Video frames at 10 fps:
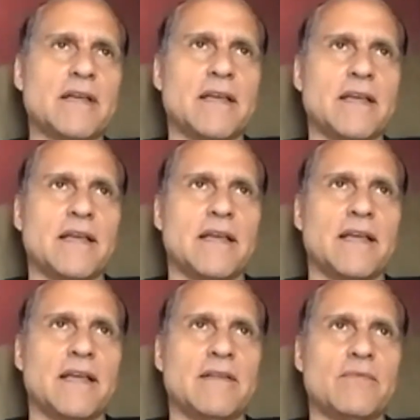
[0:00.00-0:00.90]
and
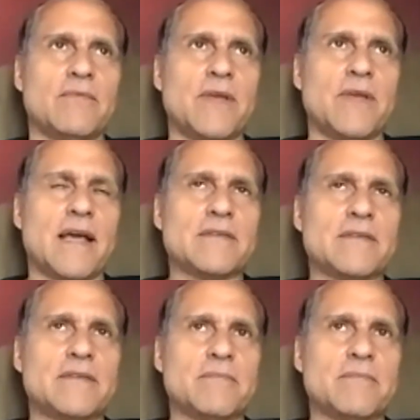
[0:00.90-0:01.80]
we asked
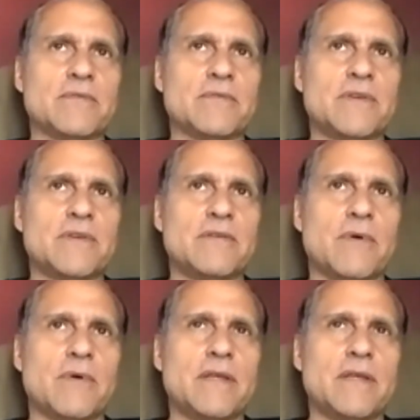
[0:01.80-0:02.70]
the Monsignor,
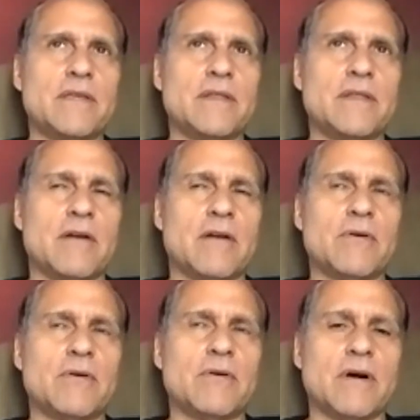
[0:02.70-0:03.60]
why didn't the alarm
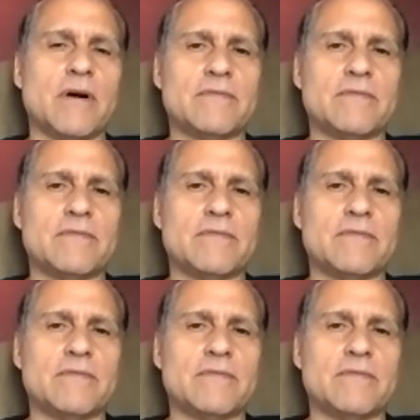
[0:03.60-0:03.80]
go off?